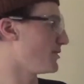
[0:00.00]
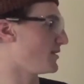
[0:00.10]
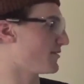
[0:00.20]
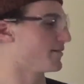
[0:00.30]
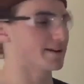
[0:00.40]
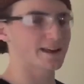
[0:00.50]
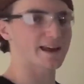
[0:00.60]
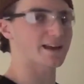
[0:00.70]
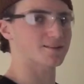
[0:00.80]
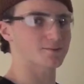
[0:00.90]
we need to find
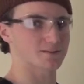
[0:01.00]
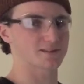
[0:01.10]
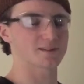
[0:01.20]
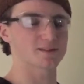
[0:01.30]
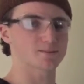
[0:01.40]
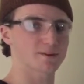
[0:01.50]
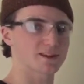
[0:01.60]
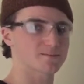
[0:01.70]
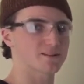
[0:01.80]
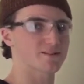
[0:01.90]
x, which is the
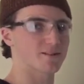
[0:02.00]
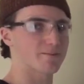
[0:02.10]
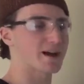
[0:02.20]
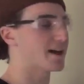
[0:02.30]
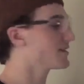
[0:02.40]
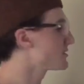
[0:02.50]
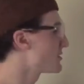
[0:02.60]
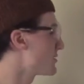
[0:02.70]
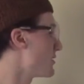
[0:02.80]
displacement of the mass.